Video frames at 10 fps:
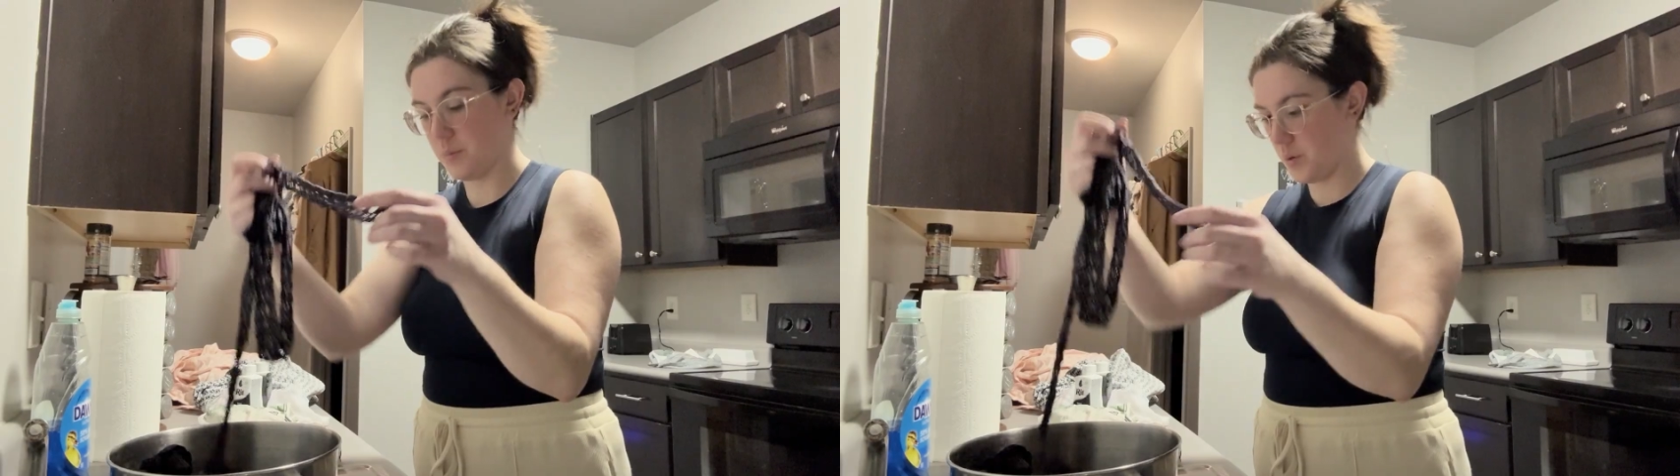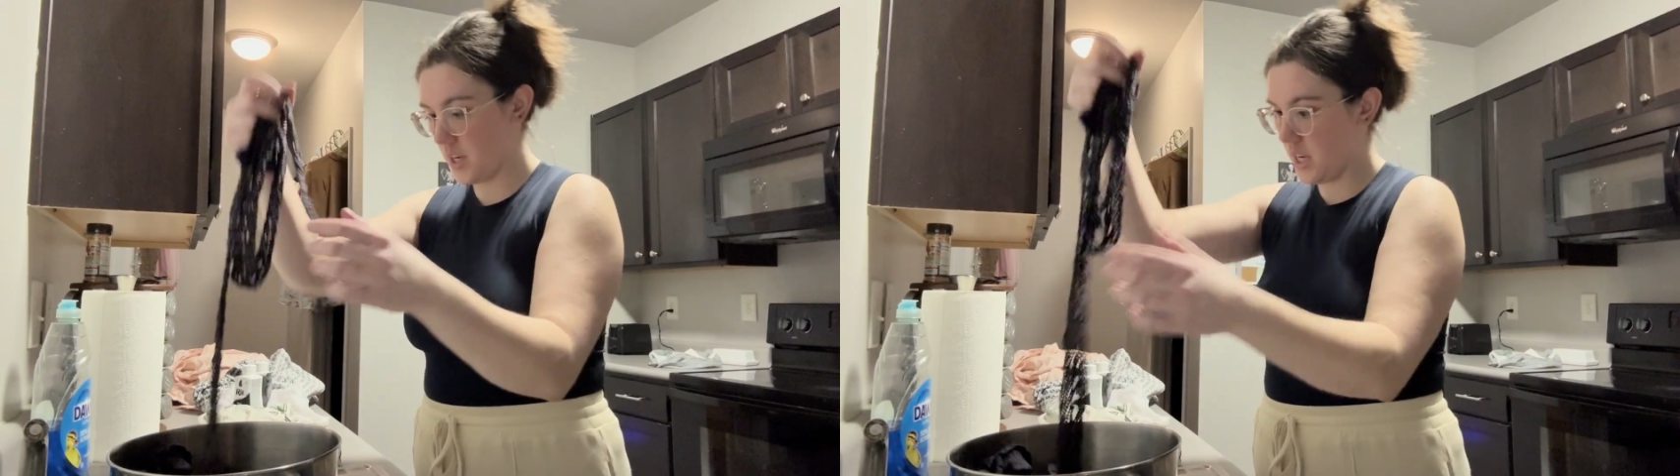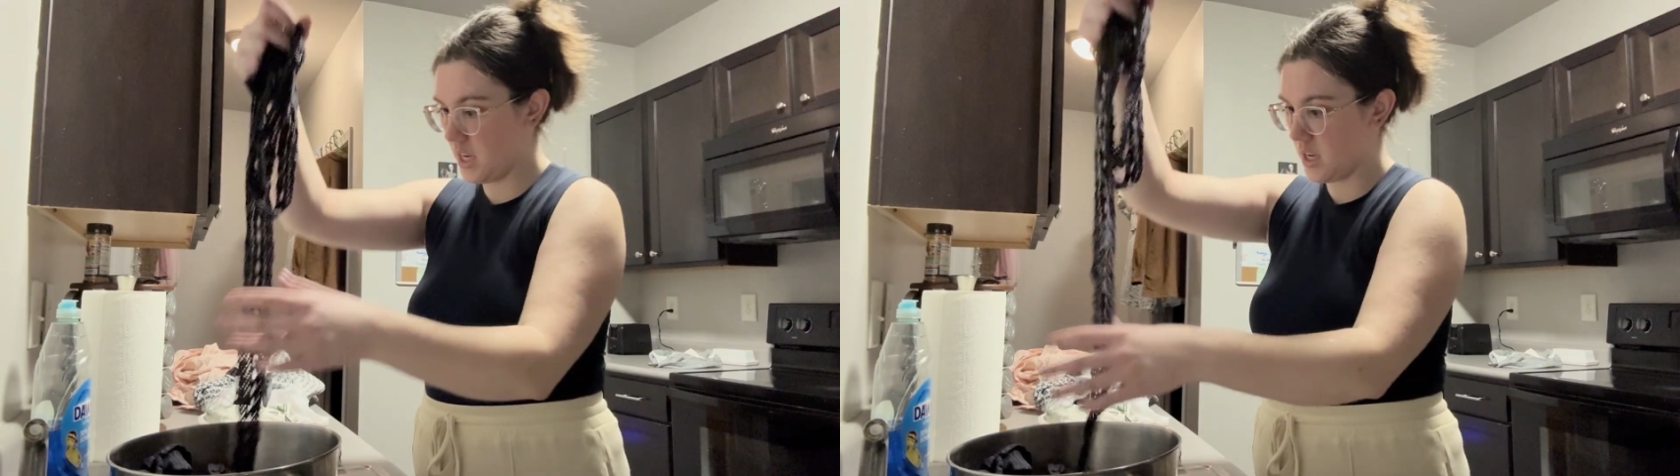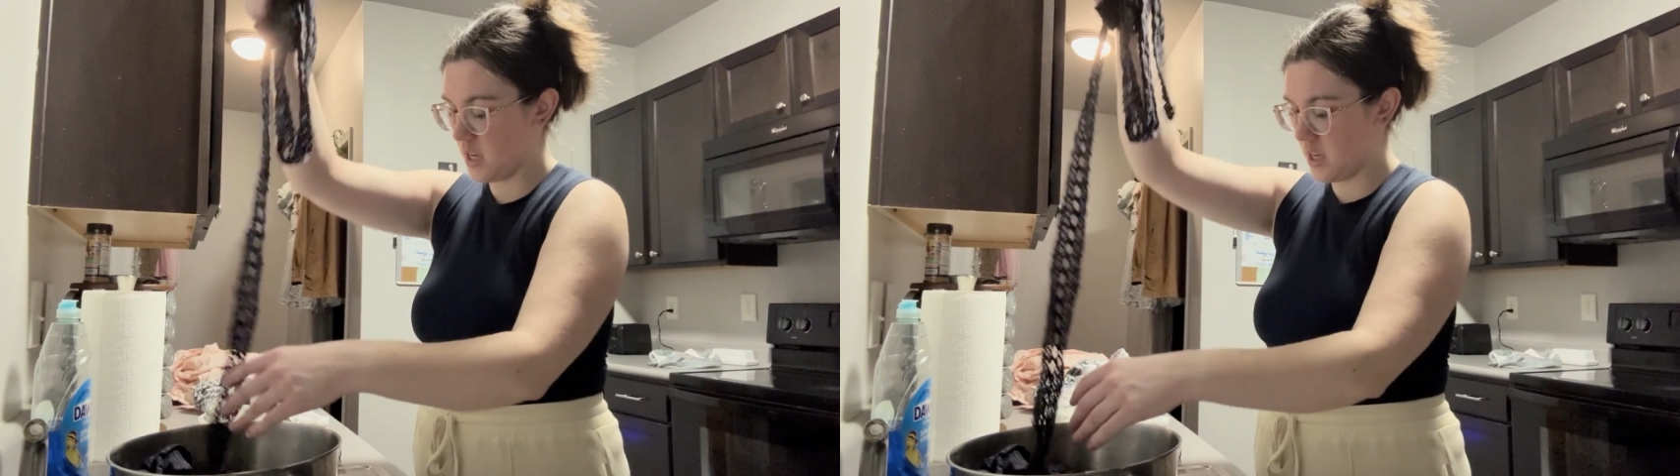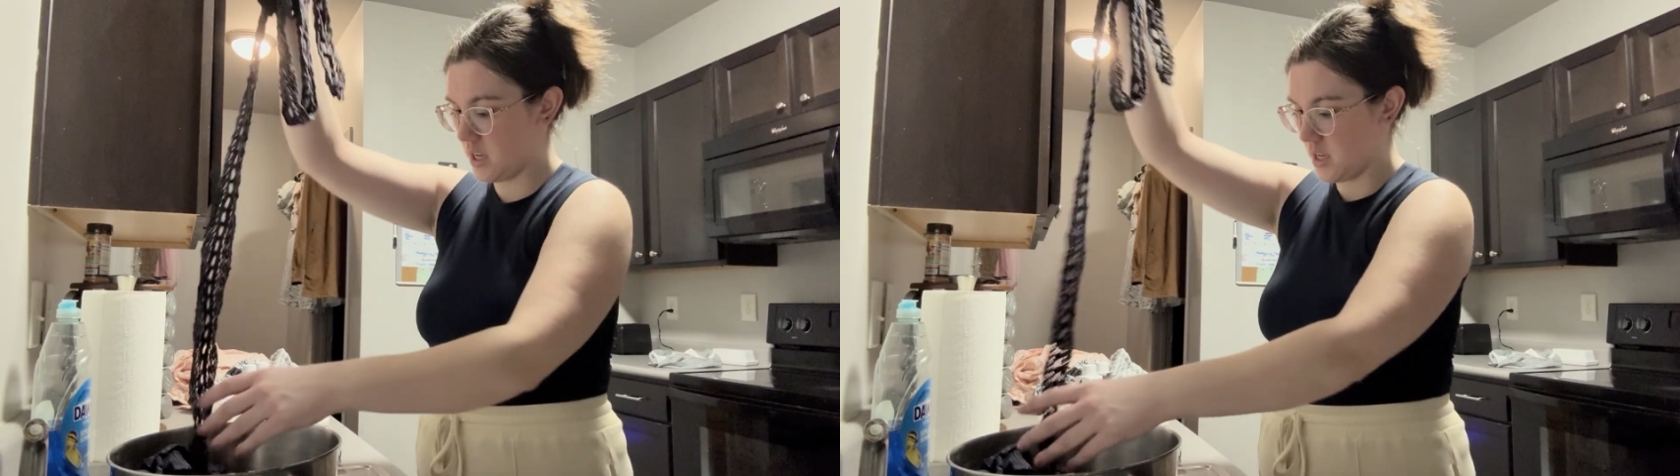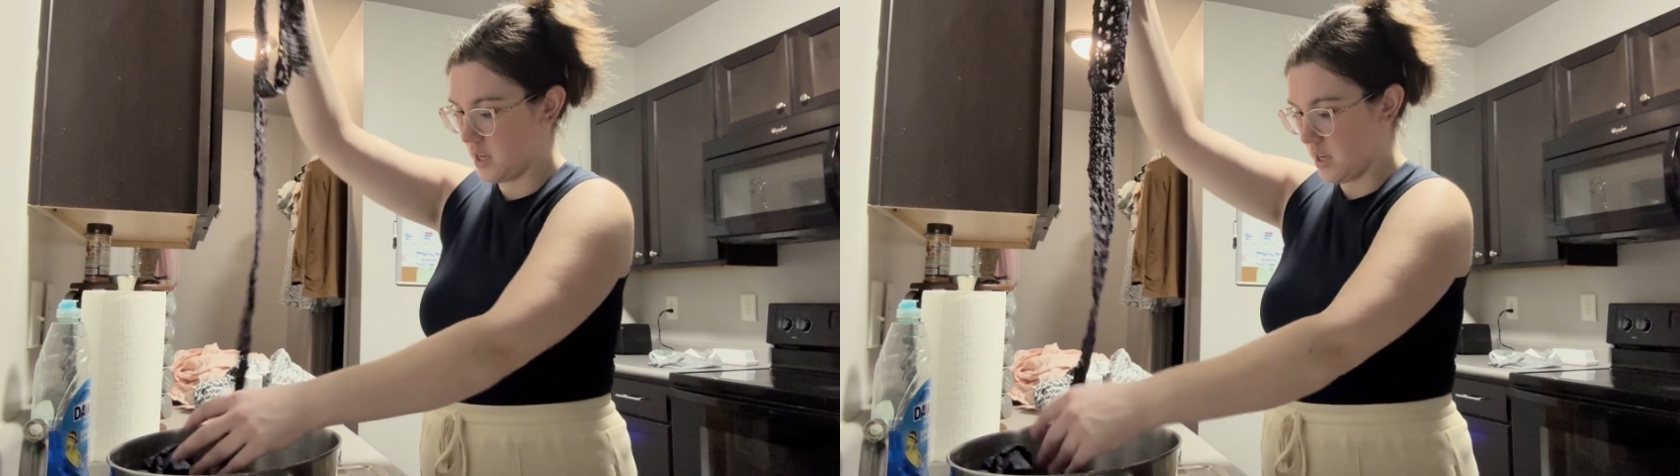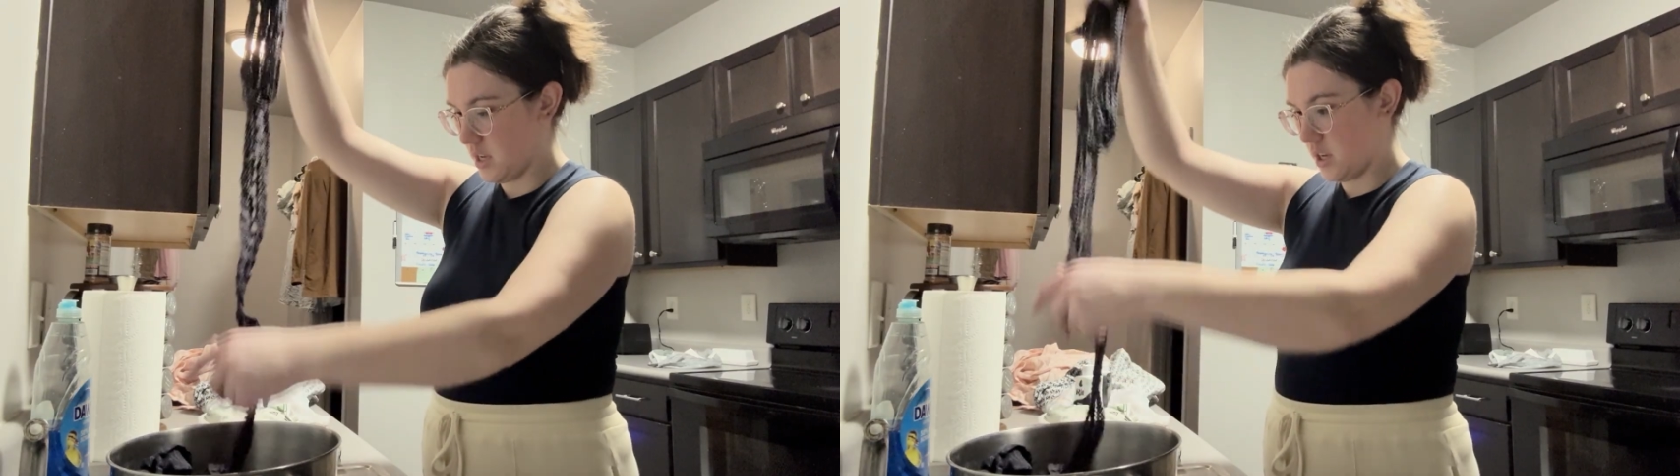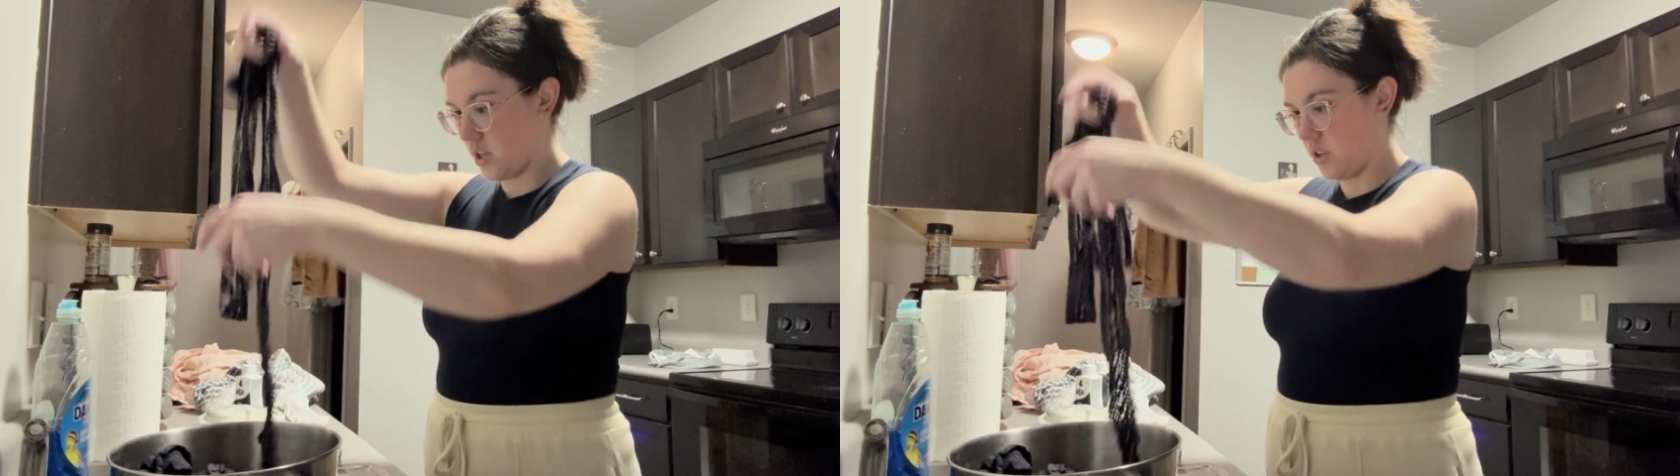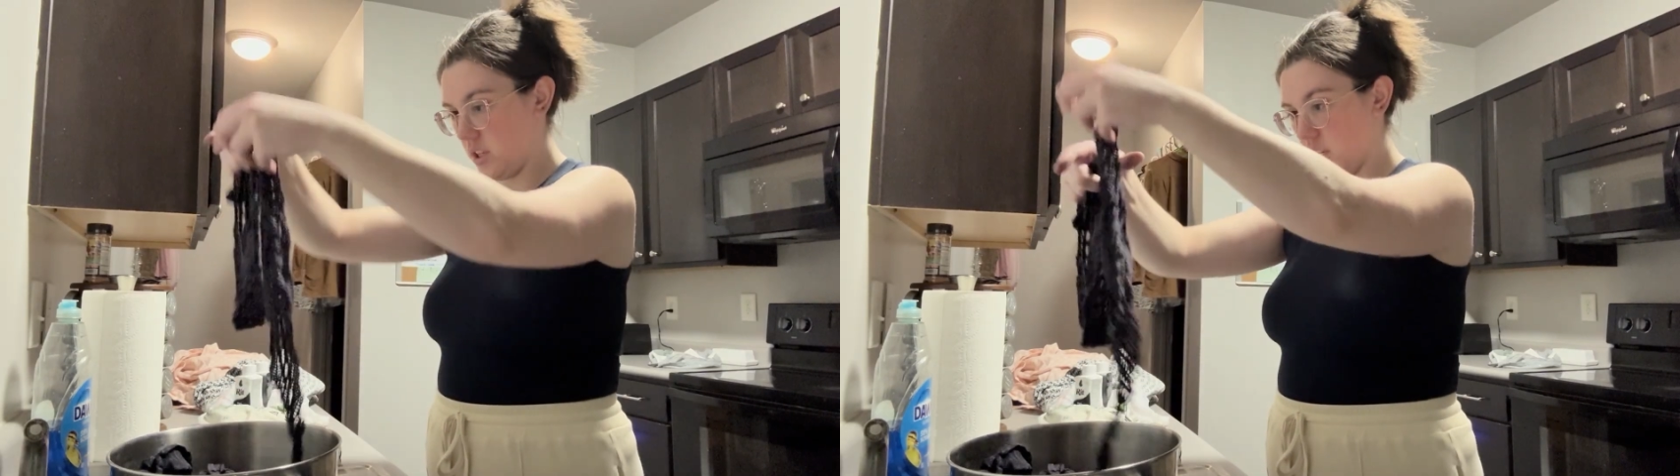pretty good,